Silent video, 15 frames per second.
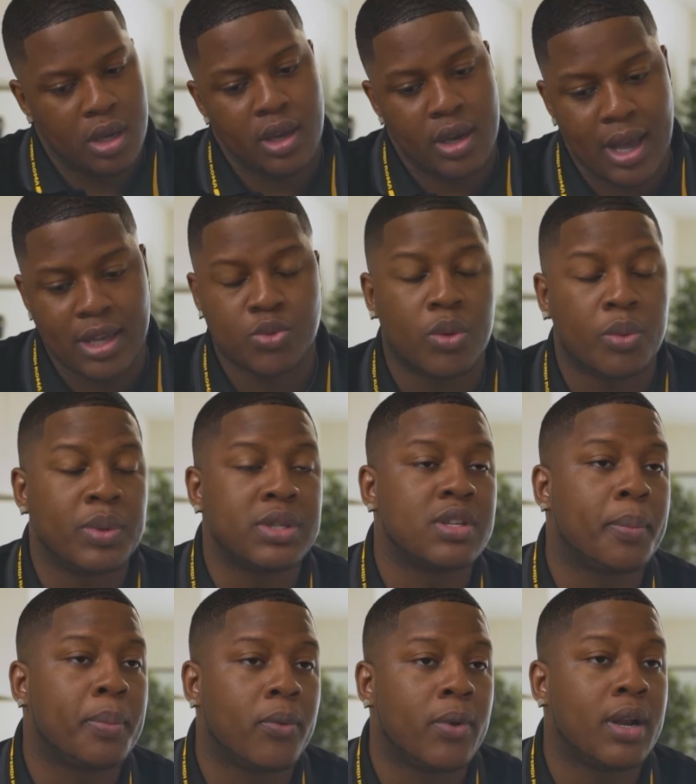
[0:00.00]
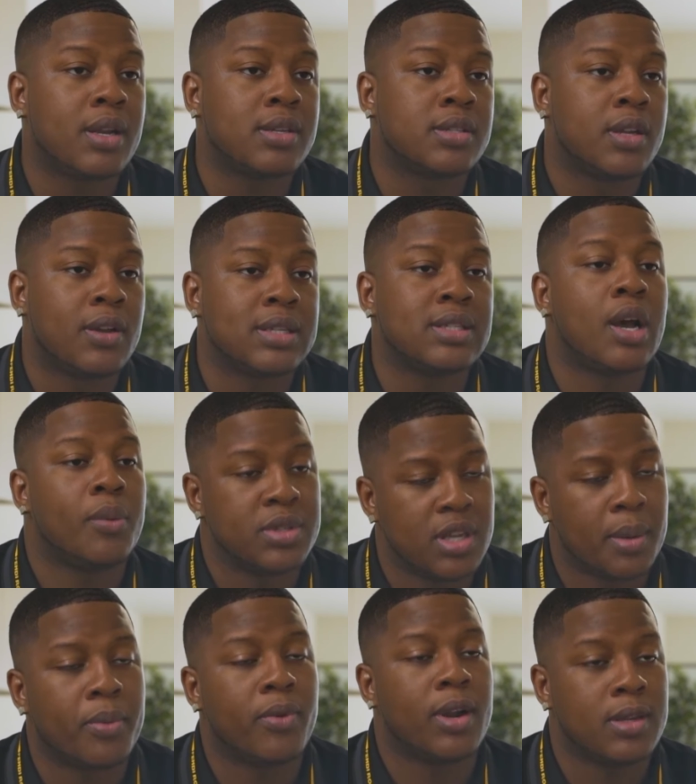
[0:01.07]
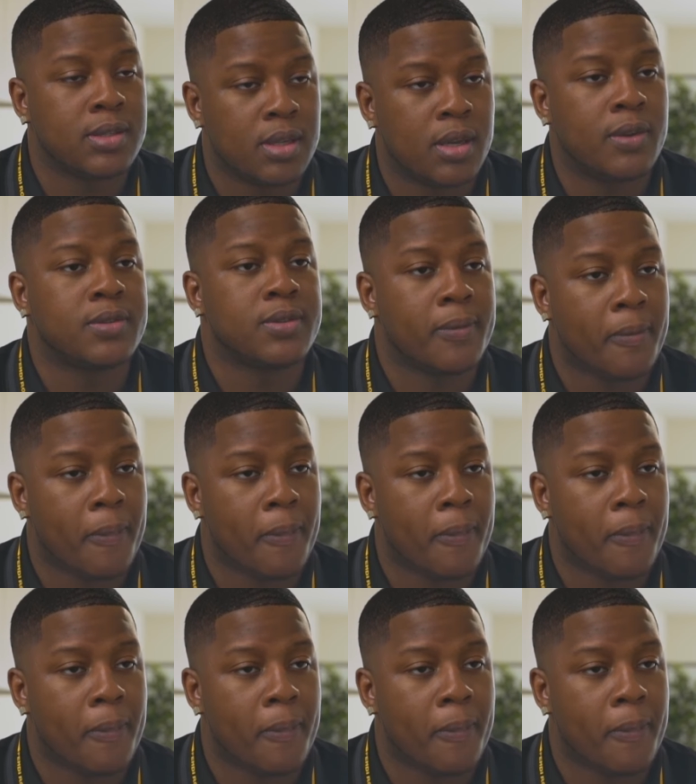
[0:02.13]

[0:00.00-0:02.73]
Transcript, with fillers: And that's where we separate ourselves. That's how we separate ourselves.